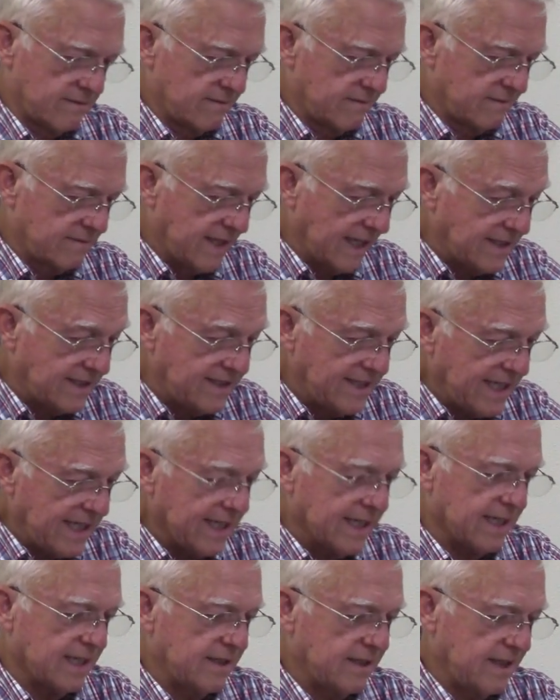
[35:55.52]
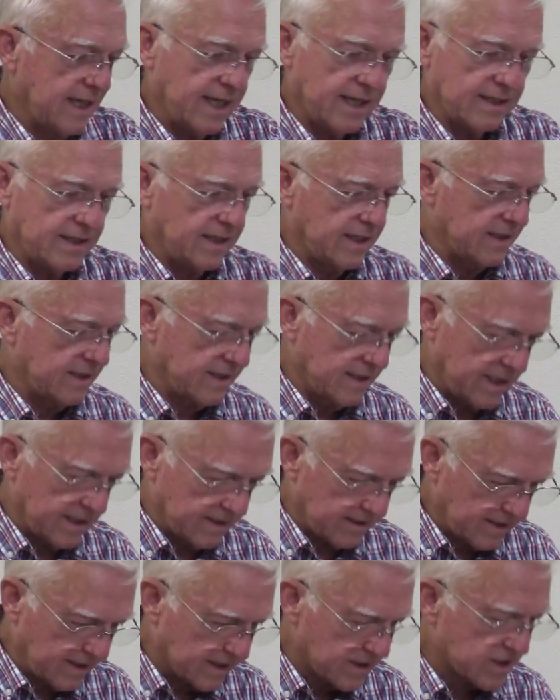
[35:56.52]
they did, and in, in
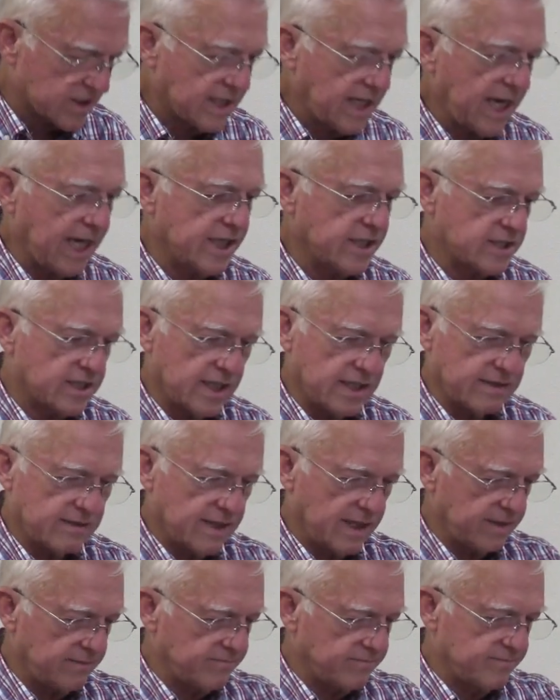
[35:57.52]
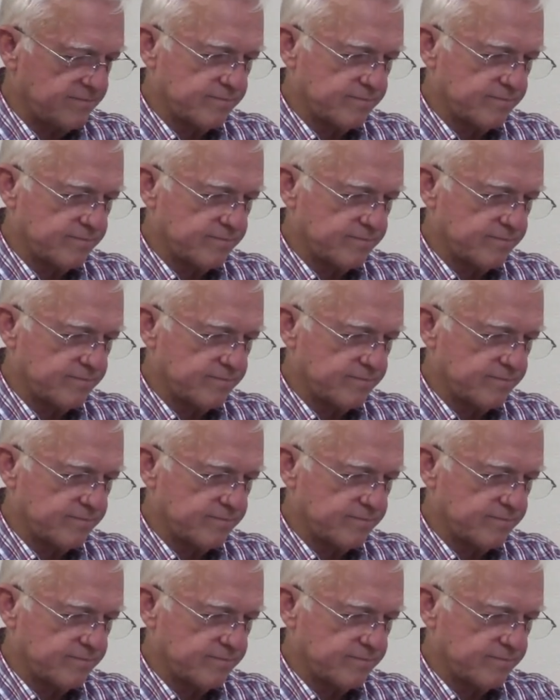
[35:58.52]
this case, they, they